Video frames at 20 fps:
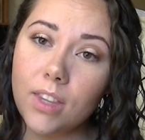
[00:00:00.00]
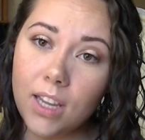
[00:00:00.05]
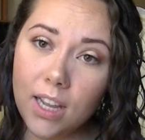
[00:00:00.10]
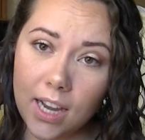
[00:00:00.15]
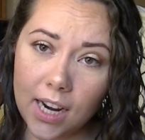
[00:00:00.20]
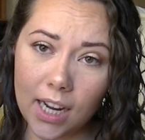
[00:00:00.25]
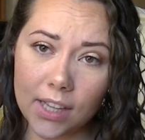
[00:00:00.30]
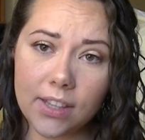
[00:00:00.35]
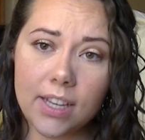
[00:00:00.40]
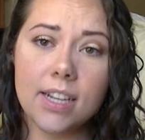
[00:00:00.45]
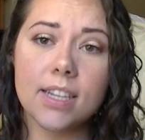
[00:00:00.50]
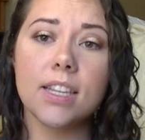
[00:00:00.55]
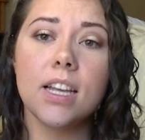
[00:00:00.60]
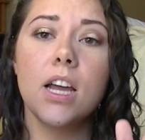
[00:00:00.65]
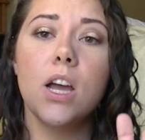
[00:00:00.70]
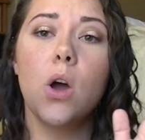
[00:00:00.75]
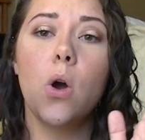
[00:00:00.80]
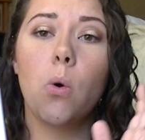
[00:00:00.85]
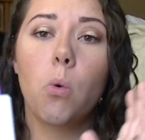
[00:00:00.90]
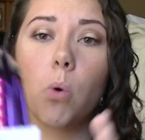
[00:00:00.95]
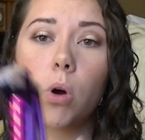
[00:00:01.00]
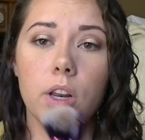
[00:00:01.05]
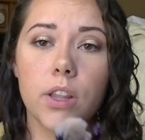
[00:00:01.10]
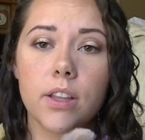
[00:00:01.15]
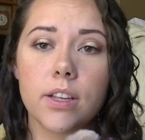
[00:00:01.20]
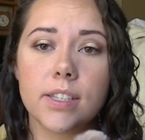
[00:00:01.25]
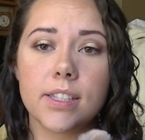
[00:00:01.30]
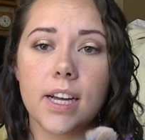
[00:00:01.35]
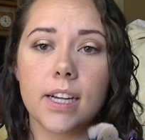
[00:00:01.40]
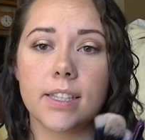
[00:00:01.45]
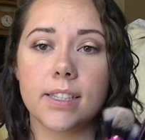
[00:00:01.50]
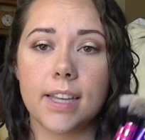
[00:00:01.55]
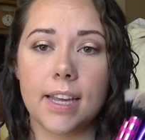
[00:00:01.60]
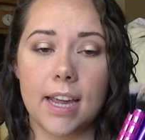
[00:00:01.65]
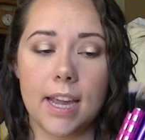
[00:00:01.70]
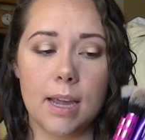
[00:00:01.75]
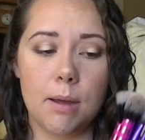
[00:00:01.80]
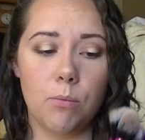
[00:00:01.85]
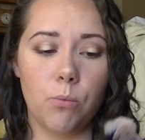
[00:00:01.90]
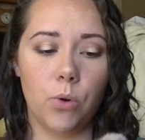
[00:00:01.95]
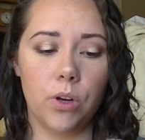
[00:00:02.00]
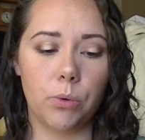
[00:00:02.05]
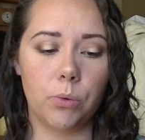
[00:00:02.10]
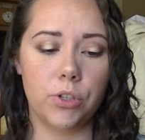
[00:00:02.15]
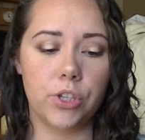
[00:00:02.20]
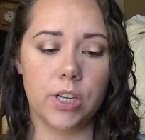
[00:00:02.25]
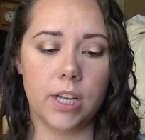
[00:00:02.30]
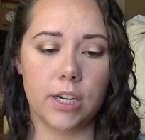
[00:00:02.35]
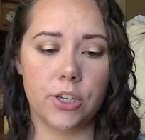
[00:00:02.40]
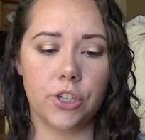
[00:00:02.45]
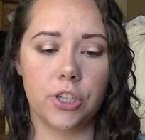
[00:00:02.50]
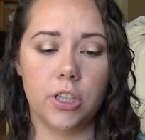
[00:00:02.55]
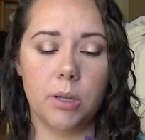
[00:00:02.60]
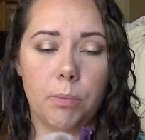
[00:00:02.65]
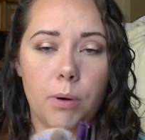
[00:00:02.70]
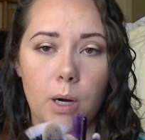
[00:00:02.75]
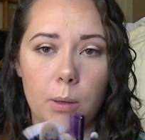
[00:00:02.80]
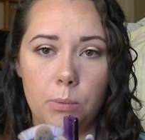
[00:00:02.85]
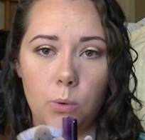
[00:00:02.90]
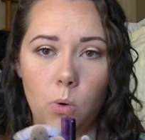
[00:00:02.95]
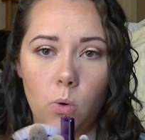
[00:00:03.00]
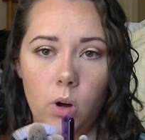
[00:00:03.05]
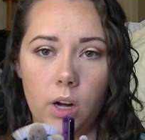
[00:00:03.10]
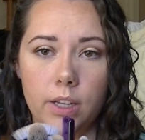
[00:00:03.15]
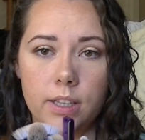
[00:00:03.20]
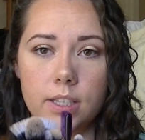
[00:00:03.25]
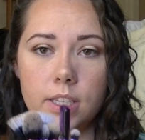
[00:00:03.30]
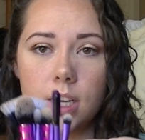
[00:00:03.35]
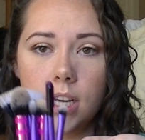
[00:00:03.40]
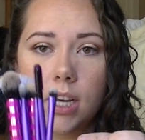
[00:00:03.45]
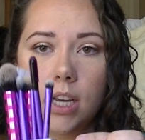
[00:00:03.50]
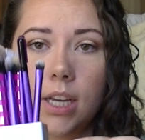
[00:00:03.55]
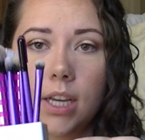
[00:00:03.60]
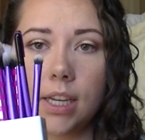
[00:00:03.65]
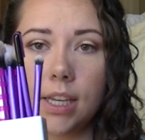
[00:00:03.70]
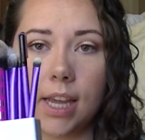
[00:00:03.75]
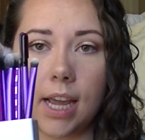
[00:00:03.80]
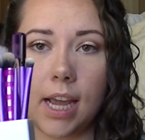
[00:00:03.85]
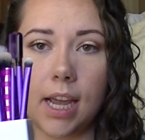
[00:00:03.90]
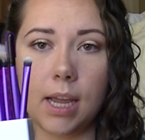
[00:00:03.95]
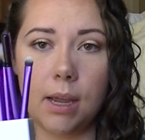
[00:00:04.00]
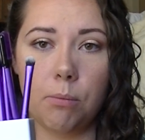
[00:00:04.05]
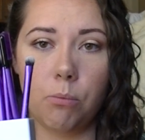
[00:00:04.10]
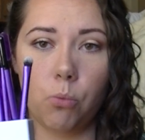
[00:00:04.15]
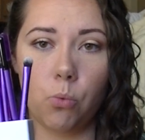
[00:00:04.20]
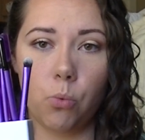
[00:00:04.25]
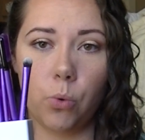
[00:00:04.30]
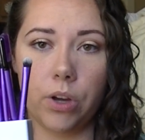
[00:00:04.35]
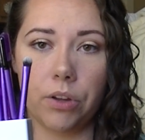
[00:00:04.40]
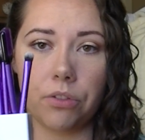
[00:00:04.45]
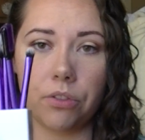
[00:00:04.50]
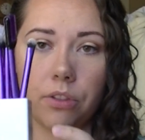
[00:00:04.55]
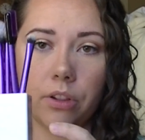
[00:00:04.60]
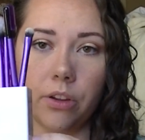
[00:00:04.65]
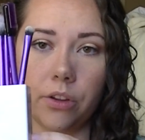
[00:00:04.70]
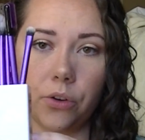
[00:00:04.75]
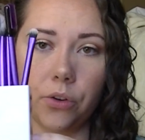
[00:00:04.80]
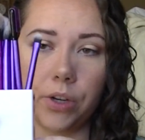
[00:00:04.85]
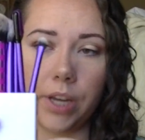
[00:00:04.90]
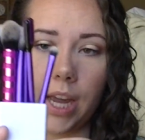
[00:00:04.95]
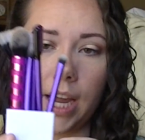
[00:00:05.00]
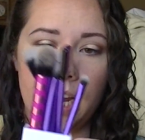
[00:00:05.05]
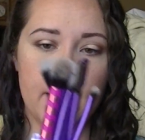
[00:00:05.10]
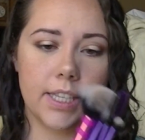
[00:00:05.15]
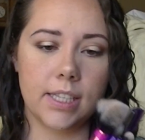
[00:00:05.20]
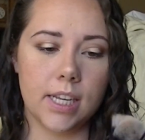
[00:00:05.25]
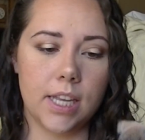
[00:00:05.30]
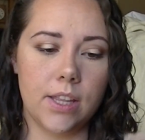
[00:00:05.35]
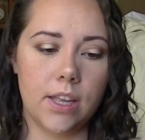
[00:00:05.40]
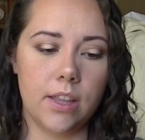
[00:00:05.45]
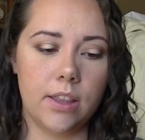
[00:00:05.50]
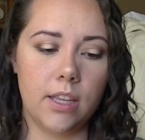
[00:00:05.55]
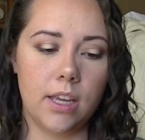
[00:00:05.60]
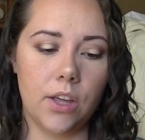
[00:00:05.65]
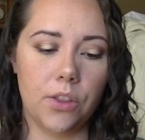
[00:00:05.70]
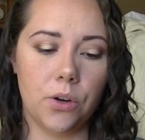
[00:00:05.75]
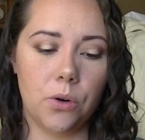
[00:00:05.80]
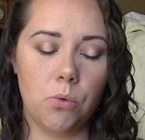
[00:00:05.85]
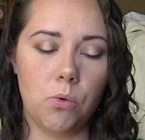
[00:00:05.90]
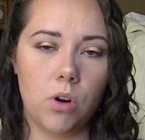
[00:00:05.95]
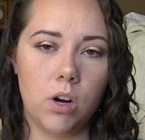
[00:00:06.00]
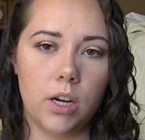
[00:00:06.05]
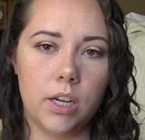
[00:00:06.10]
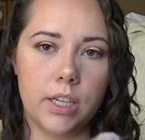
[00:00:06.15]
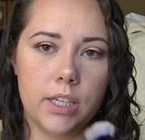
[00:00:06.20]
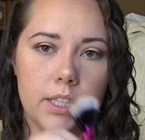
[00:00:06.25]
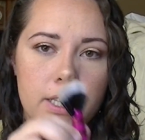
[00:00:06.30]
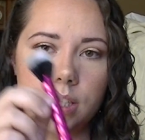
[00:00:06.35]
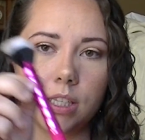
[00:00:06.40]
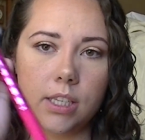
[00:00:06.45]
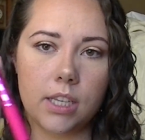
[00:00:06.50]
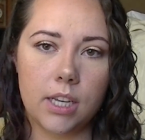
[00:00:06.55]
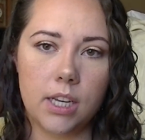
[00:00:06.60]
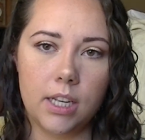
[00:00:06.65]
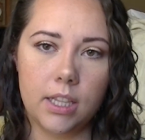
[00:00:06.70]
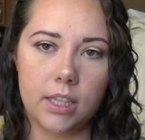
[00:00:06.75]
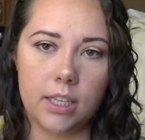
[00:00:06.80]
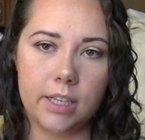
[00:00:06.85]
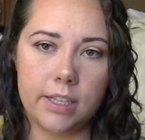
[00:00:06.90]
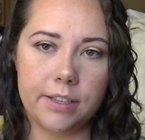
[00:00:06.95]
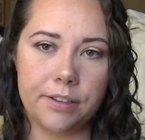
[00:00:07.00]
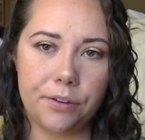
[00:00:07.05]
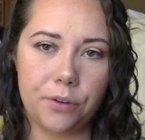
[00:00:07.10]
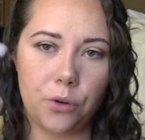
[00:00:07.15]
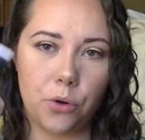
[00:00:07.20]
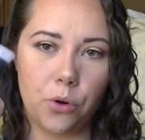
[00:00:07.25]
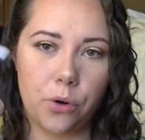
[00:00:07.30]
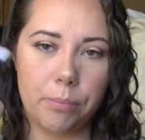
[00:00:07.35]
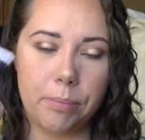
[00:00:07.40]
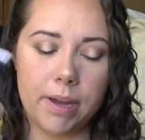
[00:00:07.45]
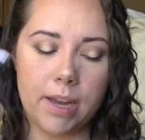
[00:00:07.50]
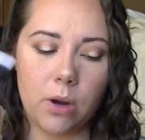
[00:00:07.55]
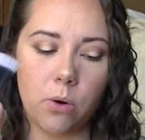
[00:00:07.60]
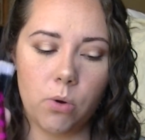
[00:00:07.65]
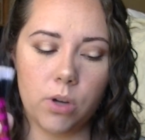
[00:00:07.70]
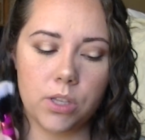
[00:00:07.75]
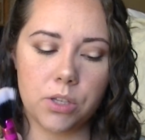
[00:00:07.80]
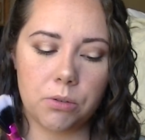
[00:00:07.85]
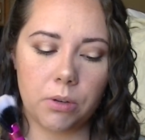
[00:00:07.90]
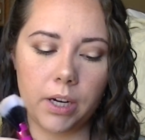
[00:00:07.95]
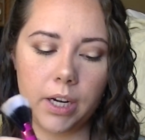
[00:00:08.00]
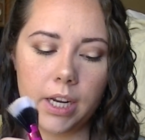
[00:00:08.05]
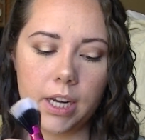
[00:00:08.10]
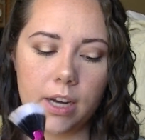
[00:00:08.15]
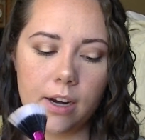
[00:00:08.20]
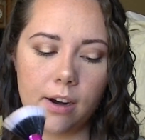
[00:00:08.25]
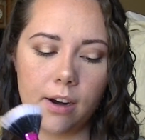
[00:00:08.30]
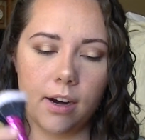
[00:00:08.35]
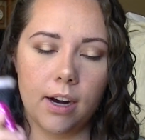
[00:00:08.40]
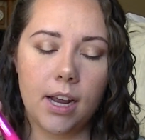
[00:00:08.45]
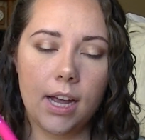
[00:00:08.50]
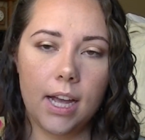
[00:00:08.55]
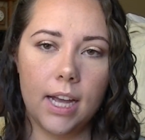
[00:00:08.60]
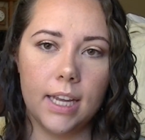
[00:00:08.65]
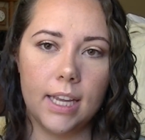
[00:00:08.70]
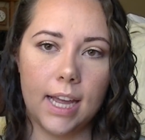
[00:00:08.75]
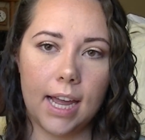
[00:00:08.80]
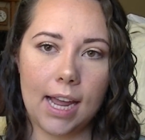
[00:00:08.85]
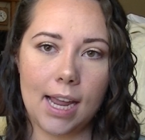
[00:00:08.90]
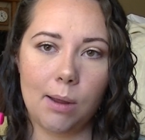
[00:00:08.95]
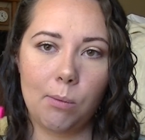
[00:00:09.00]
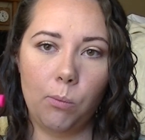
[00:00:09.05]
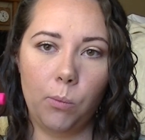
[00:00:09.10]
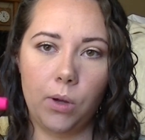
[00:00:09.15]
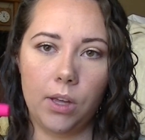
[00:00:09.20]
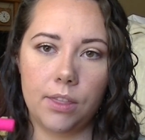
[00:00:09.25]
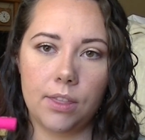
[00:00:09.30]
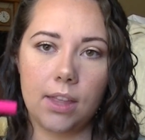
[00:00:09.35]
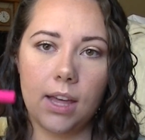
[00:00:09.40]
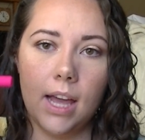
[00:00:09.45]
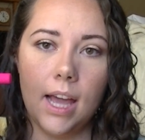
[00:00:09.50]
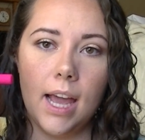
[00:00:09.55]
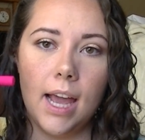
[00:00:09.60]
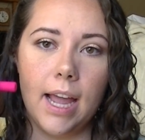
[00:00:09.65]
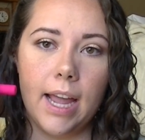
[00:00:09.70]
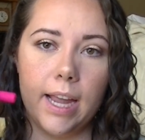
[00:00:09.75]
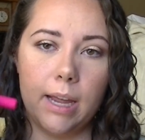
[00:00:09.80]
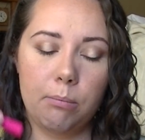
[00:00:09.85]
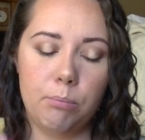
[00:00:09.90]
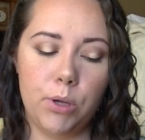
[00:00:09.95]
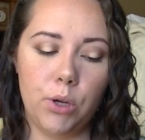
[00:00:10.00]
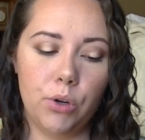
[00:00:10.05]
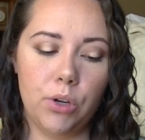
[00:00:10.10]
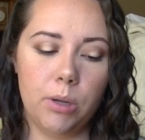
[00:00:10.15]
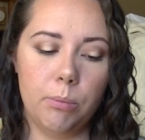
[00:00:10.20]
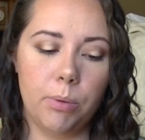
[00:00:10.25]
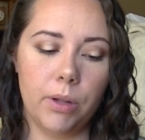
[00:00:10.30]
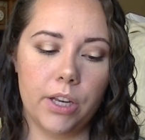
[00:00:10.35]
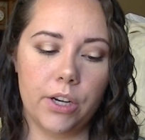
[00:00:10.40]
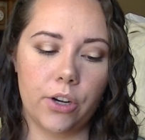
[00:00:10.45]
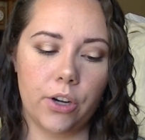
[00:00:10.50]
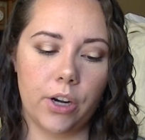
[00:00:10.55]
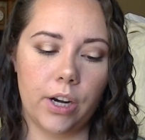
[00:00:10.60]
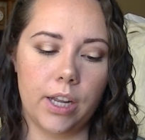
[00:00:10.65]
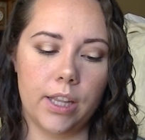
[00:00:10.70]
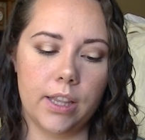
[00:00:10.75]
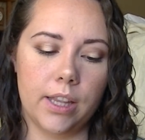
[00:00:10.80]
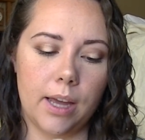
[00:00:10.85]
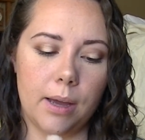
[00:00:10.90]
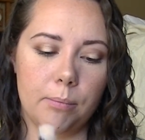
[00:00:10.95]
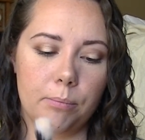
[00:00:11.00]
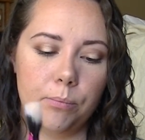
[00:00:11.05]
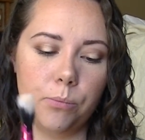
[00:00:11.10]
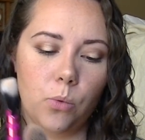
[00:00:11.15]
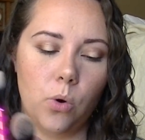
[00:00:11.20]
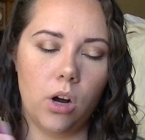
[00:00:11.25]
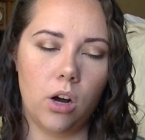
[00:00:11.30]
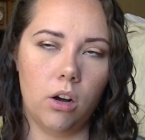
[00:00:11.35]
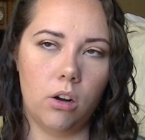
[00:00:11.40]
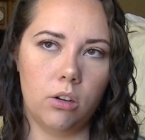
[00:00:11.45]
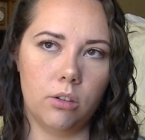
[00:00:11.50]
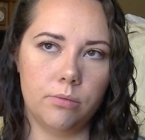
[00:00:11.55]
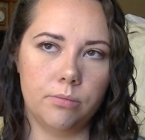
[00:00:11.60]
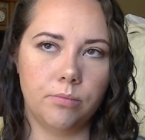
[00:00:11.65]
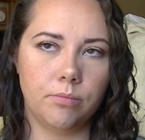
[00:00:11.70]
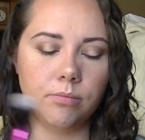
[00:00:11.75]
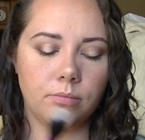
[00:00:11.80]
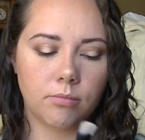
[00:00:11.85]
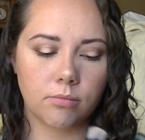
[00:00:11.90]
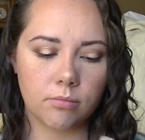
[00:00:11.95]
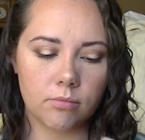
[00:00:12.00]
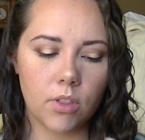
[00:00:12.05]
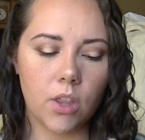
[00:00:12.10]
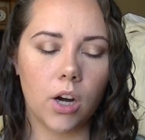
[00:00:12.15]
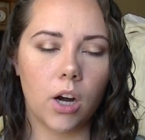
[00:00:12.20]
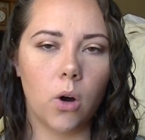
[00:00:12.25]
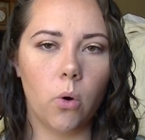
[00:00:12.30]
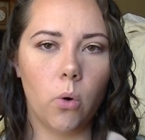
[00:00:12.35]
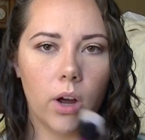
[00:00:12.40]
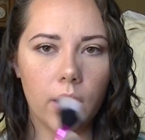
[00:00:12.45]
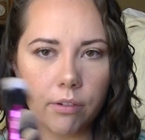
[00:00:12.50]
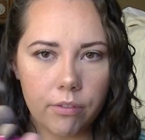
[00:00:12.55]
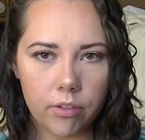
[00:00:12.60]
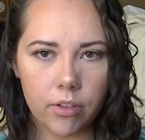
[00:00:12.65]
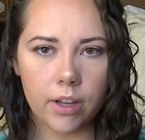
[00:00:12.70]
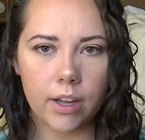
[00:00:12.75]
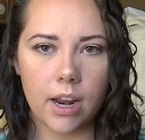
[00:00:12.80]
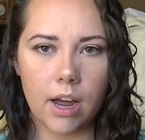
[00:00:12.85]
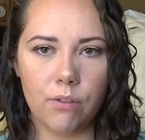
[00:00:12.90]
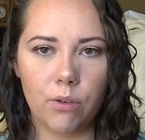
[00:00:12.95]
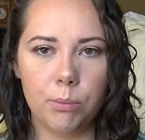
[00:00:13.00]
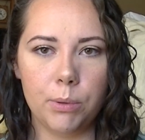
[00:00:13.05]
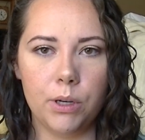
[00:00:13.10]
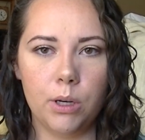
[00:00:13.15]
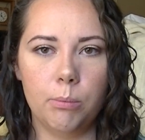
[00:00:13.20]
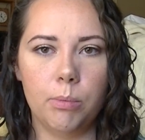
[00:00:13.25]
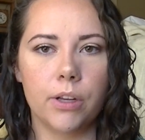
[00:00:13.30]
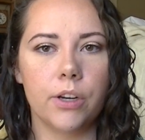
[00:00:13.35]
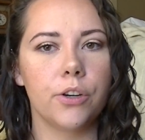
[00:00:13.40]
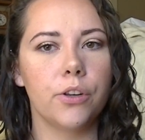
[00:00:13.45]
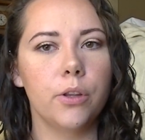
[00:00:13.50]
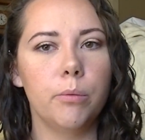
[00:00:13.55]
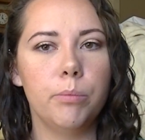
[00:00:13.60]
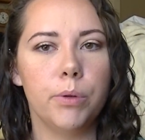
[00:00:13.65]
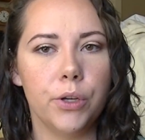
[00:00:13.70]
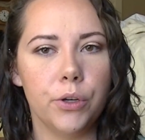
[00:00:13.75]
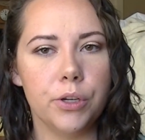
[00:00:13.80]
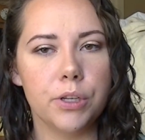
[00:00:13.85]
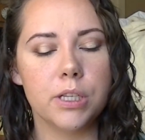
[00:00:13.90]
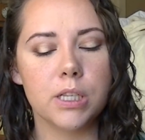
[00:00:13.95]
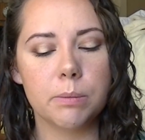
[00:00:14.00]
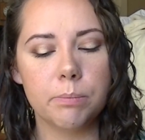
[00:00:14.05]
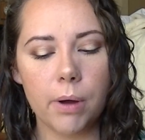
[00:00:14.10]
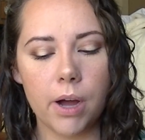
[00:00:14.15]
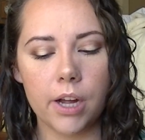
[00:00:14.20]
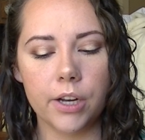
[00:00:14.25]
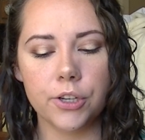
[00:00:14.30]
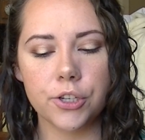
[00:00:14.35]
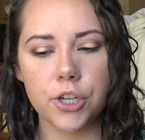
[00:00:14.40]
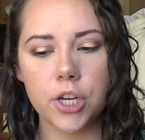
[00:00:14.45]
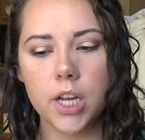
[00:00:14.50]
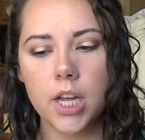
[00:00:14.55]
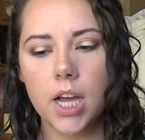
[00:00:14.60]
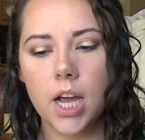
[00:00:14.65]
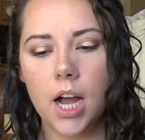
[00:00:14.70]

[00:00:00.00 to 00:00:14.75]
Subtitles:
I got these. One of the sets came with, which is actually the purple ones, came with a little case, and then the other ones, these little pink ones right here, came with a beauty blender in them. Well, they're equivalent of a beauty blender, a beauty sponge.